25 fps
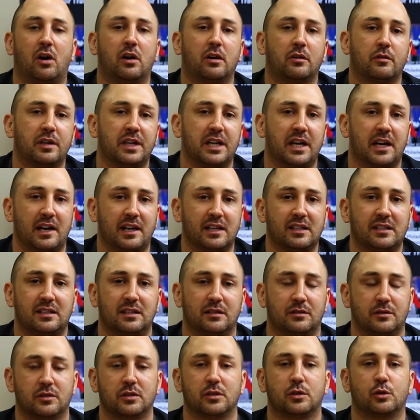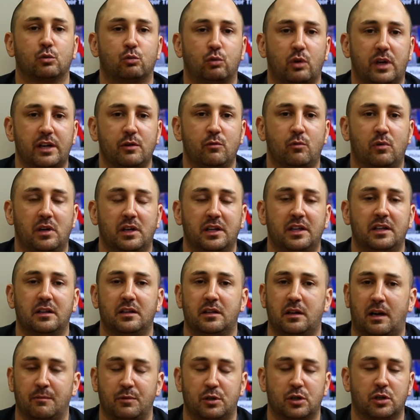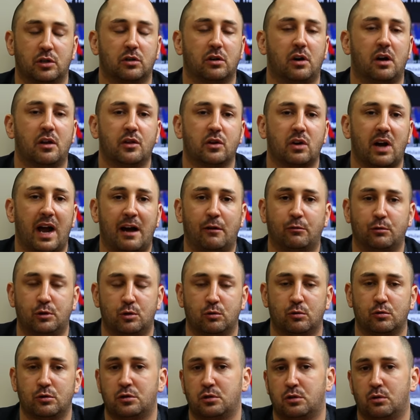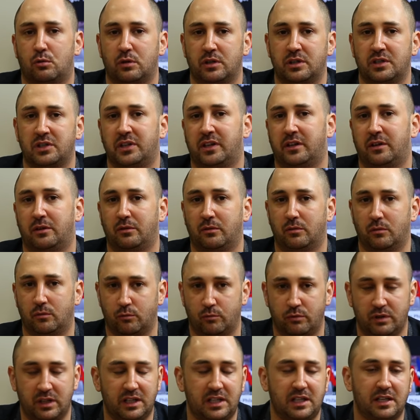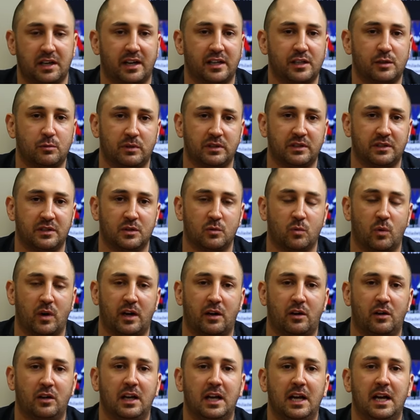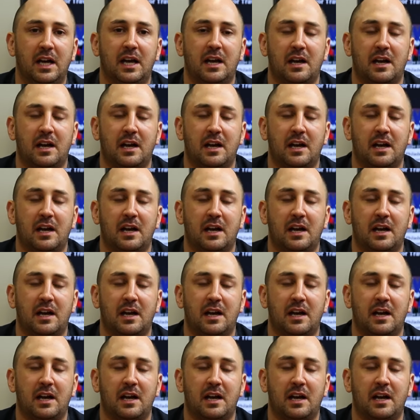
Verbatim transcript: REI sells a great one. I'm sure other outdoor stores sell really nice ones as well.